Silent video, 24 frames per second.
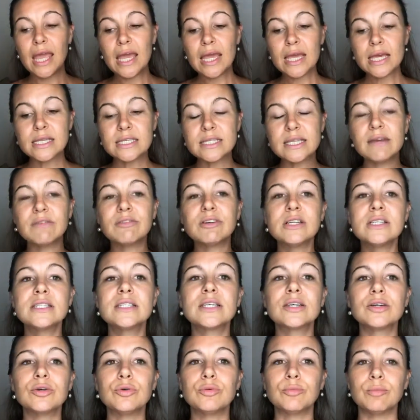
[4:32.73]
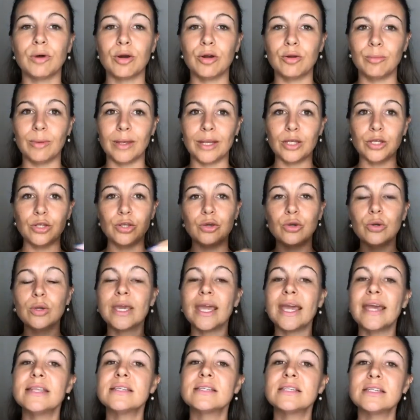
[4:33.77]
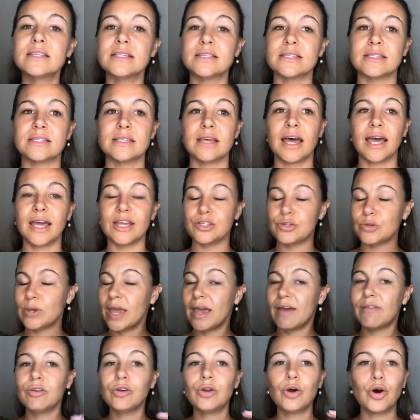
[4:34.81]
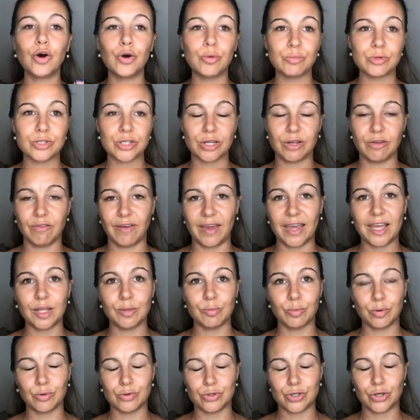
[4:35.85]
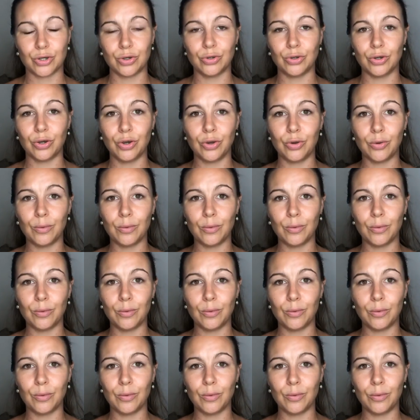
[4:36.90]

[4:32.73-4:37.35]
Is every single moment you get to decide, you have an option available to you